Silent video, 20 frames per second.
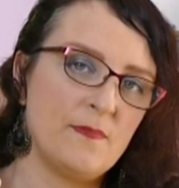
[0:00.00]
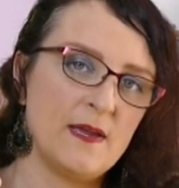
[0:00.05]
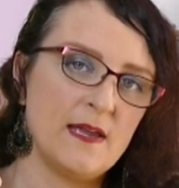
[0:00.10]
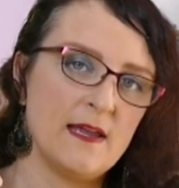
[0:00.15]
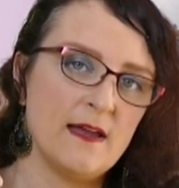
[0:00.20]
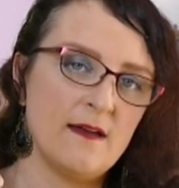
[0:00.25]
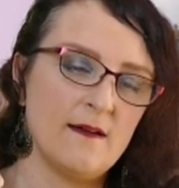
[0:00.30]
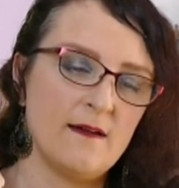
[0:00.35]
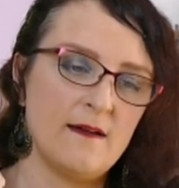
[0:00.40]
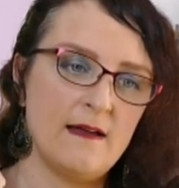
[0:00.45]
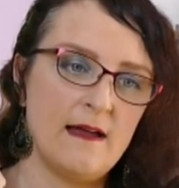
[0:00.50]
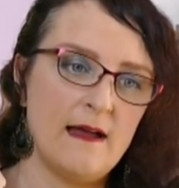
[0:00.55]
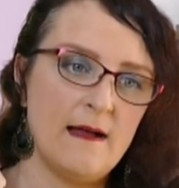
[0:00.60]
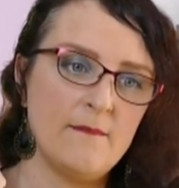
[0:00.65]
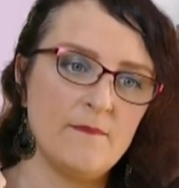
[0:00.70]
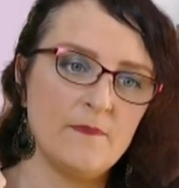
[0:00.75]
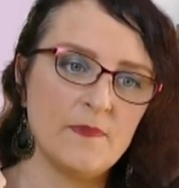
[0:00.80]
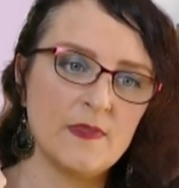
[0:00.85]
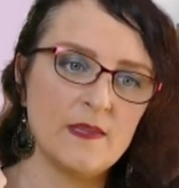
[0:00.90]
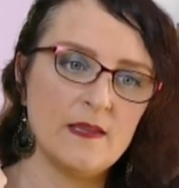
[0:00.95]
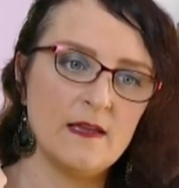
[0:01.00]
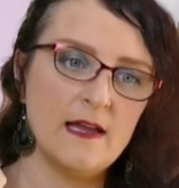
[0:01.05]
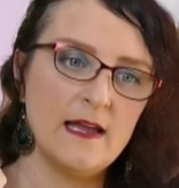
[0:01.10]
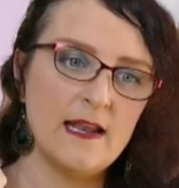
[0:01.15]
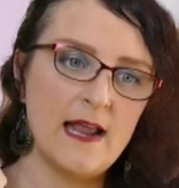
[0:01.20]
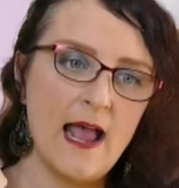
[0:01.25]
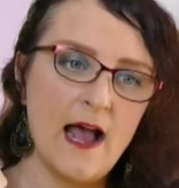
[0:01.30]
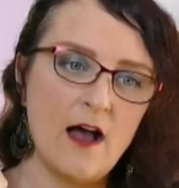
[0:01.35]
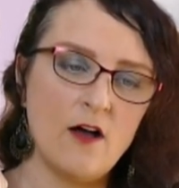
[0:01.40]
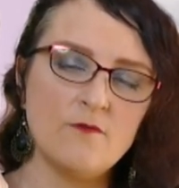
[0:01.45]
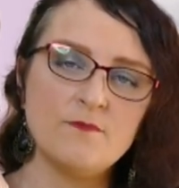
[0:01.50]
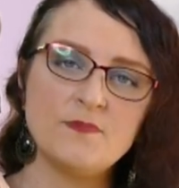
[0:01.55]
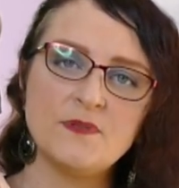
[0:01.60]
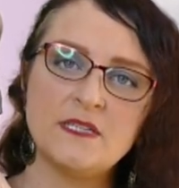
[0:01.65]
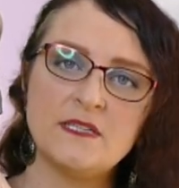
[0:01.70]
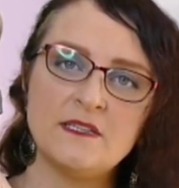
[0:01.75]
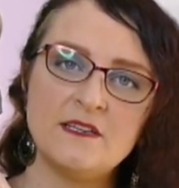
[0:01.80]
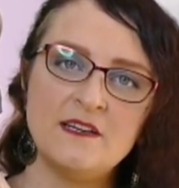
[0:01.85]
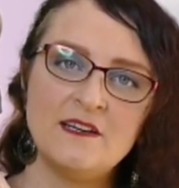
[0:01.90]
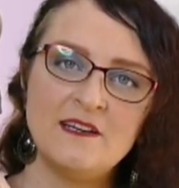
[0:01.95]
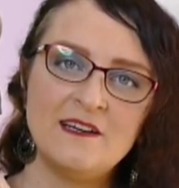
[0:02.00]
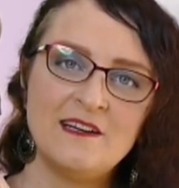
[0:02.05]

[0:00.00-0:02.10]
become, it helps